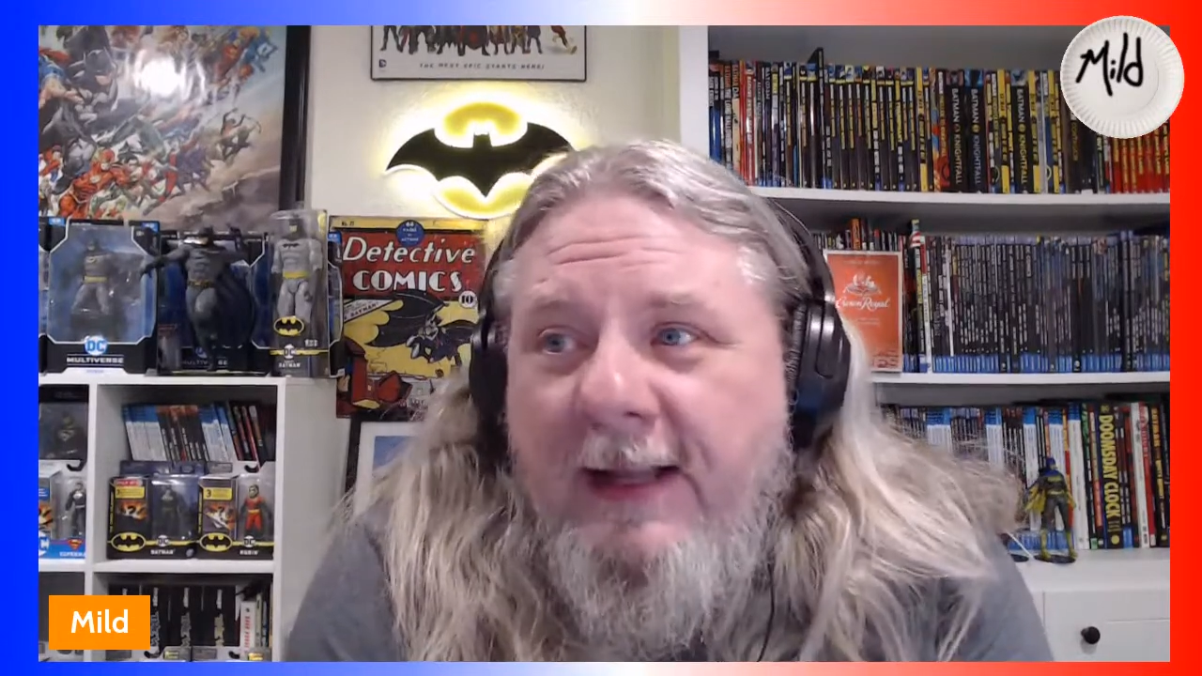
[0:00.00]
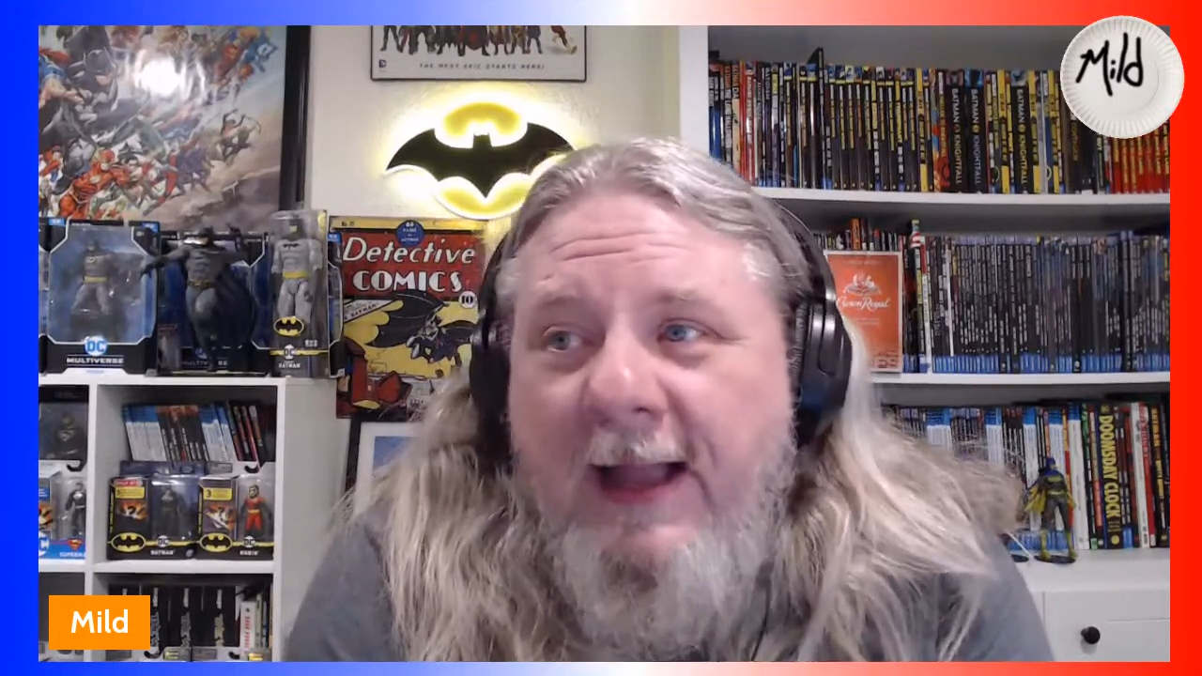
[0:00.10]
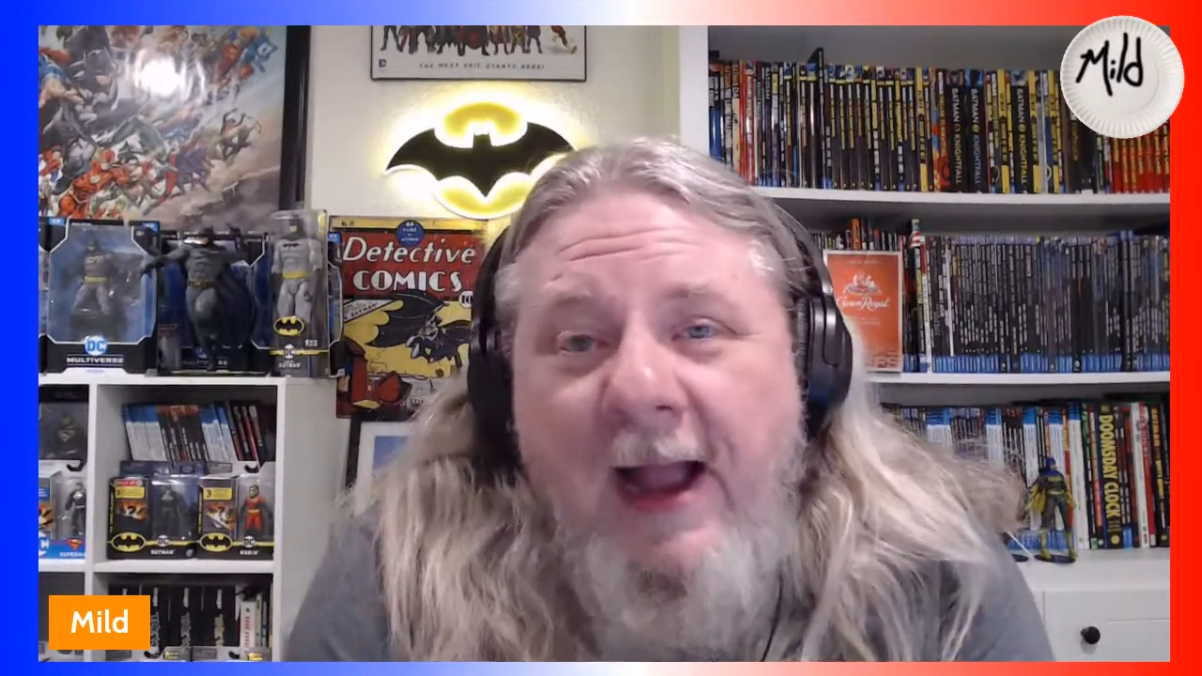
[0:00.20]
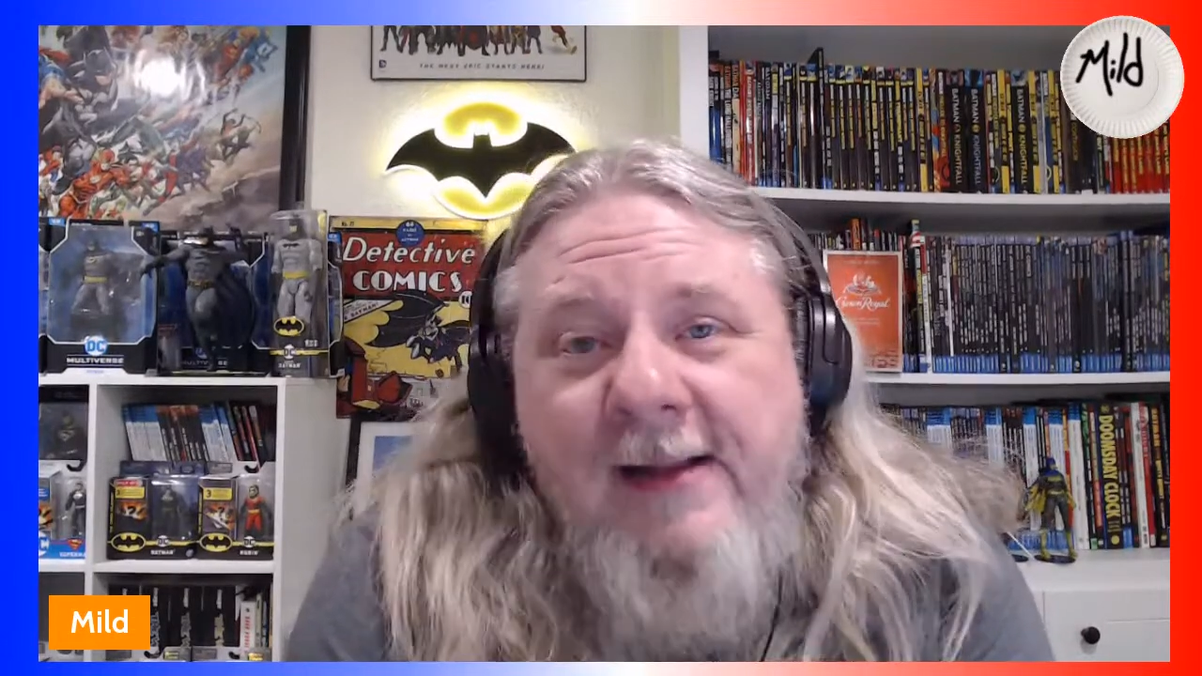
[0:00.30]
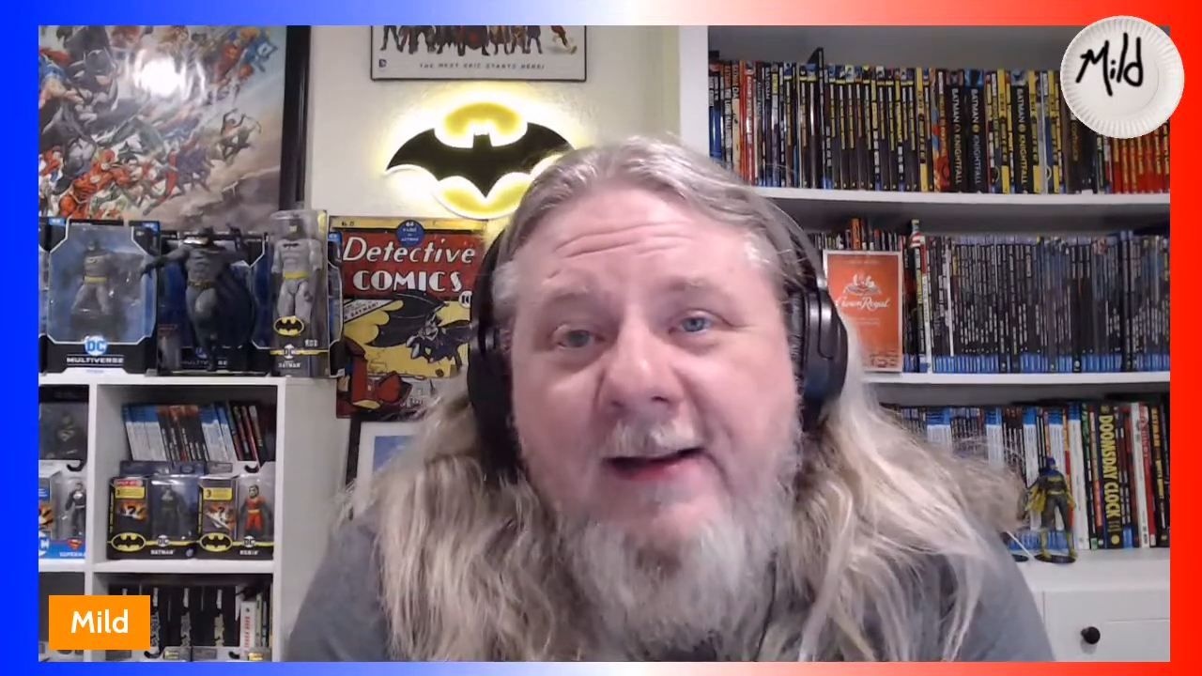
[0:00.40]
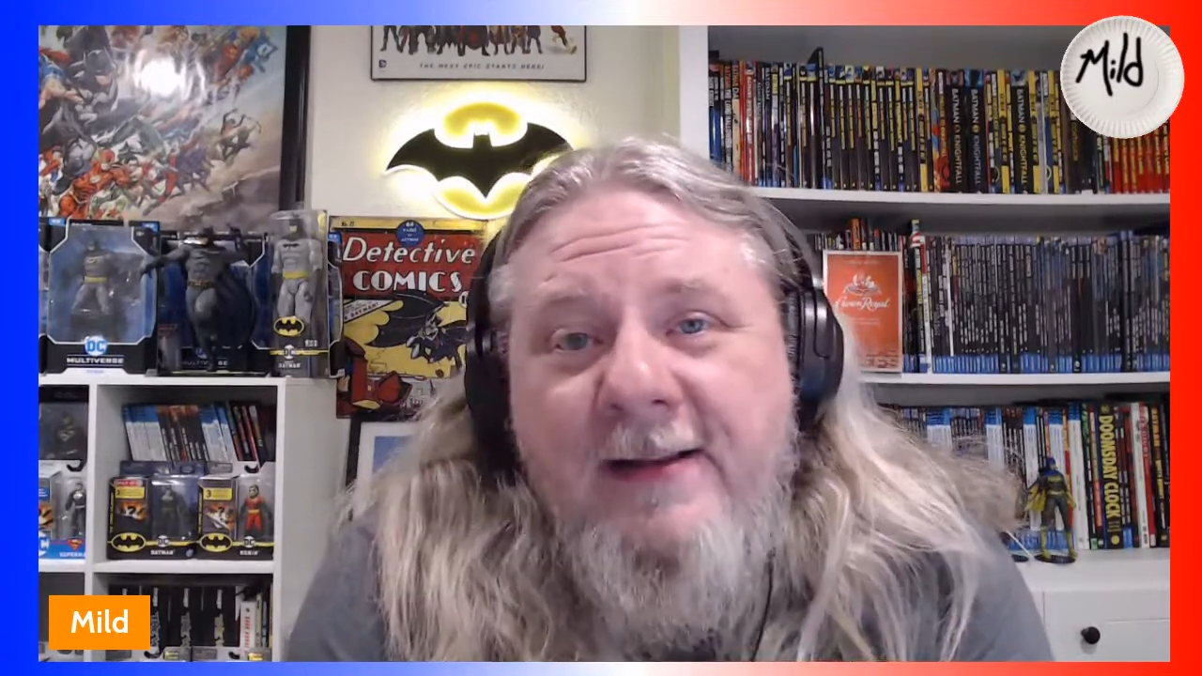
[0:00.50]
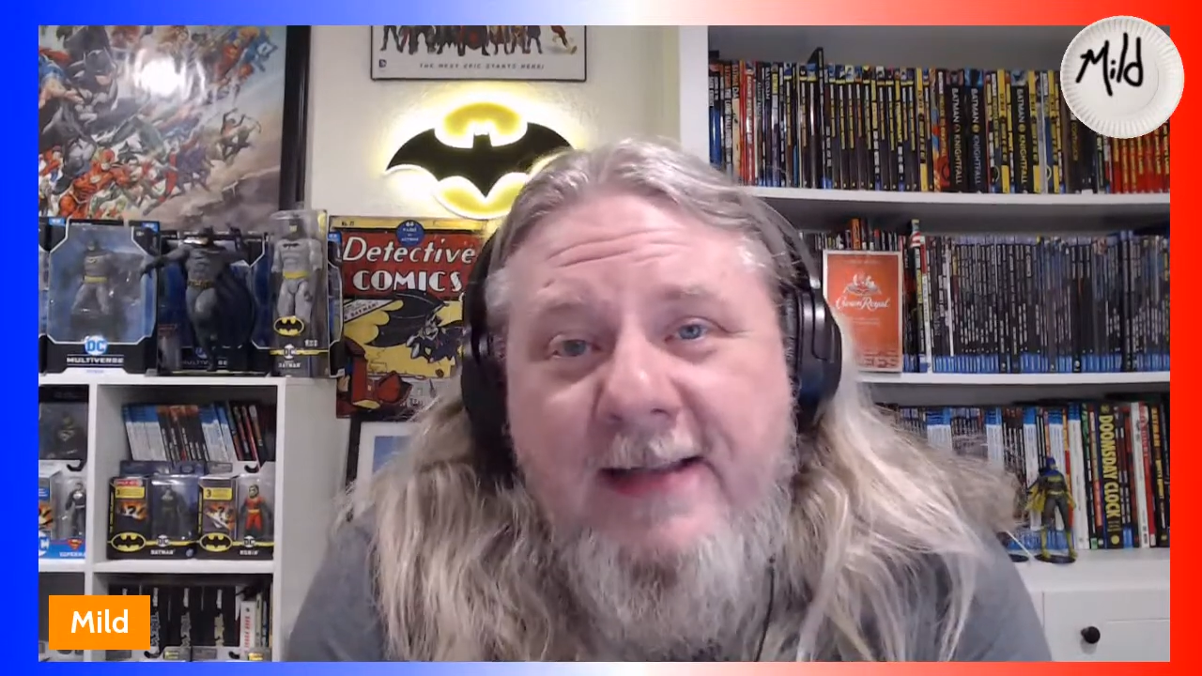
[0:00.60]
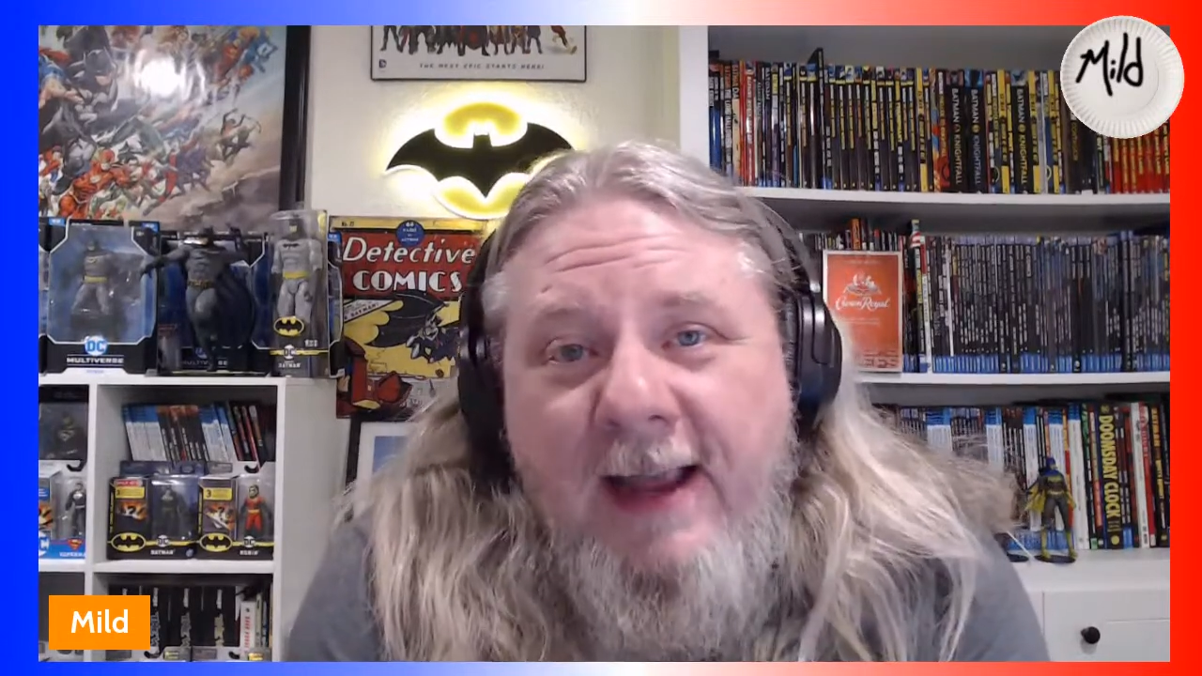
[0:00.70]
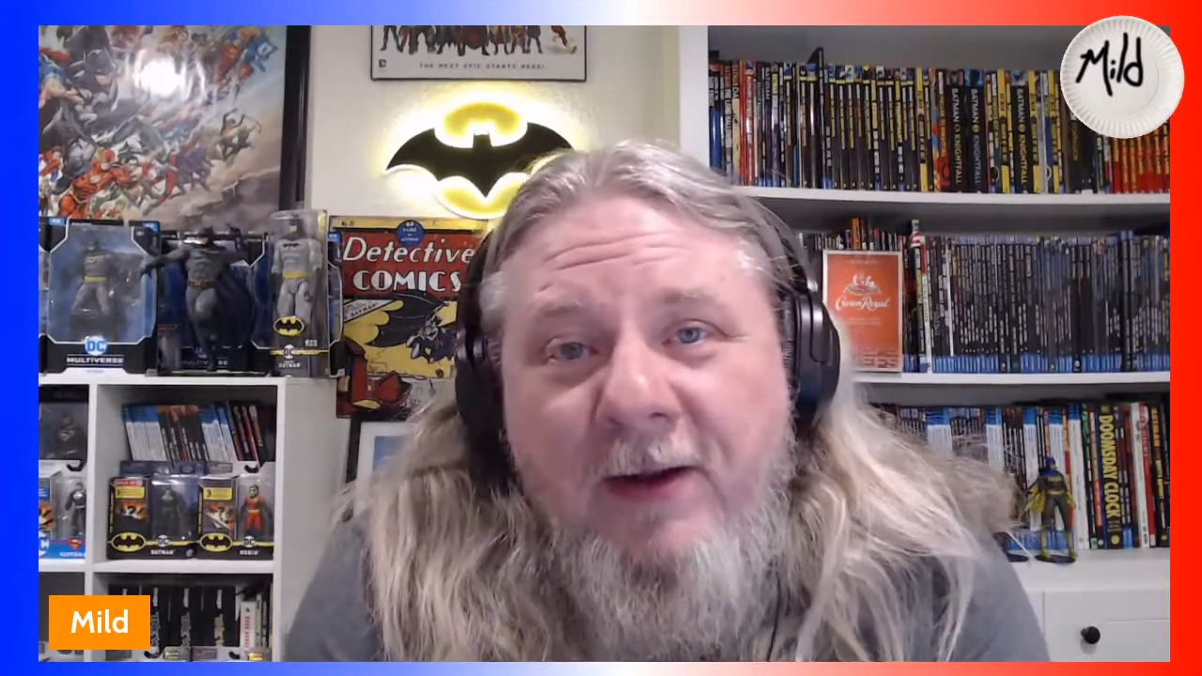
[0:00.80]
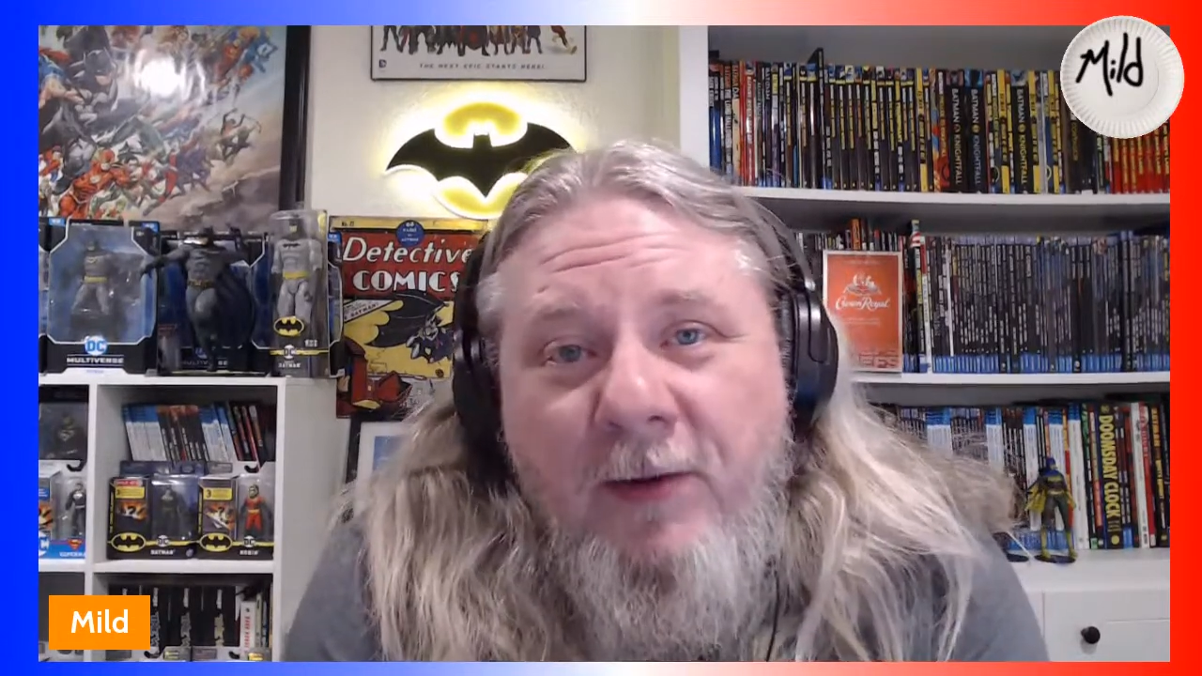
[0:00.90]
guy does
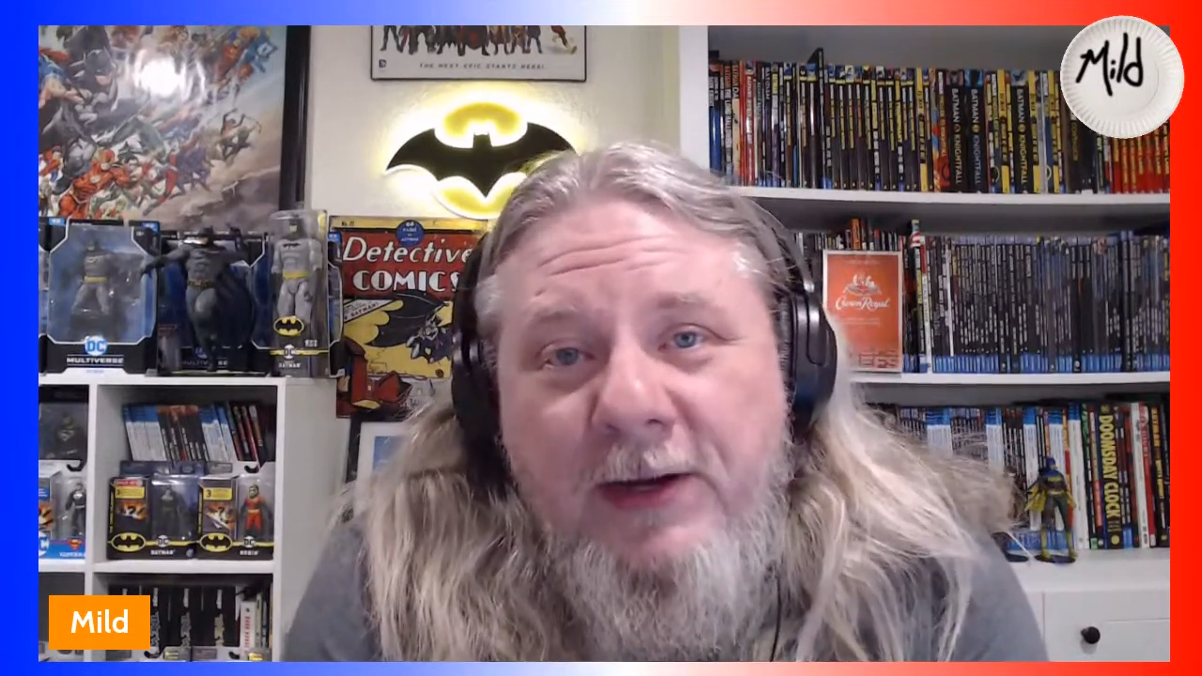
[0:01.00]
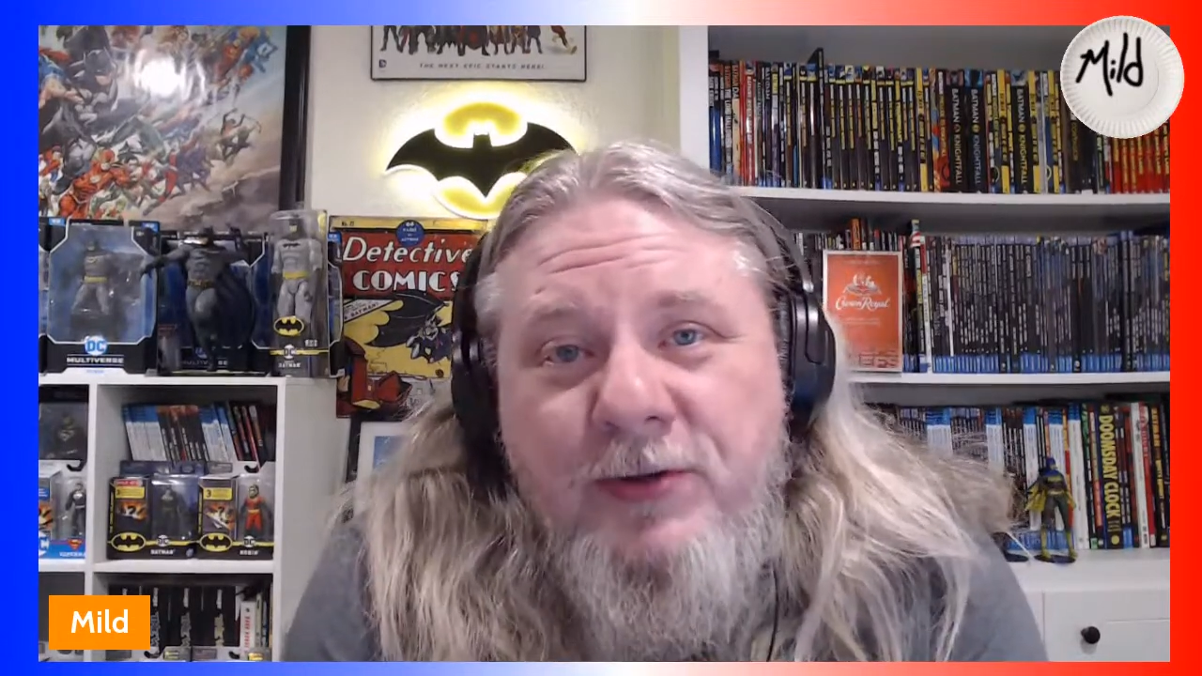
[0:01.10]
angry,